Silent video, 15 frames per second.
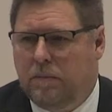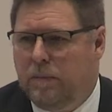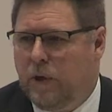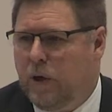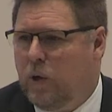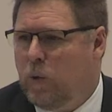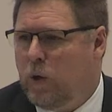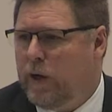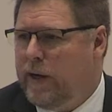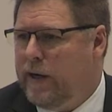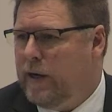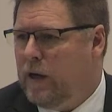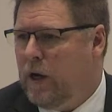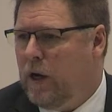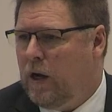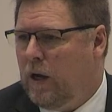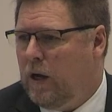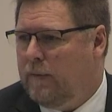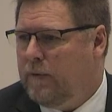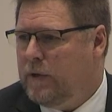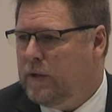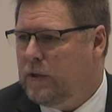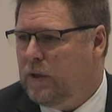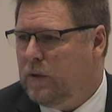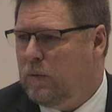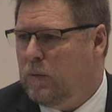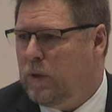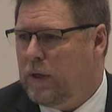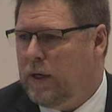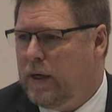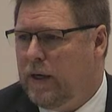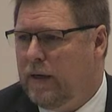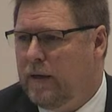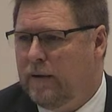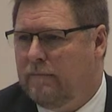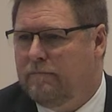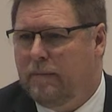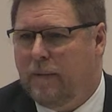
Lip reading: working in a law office or working in a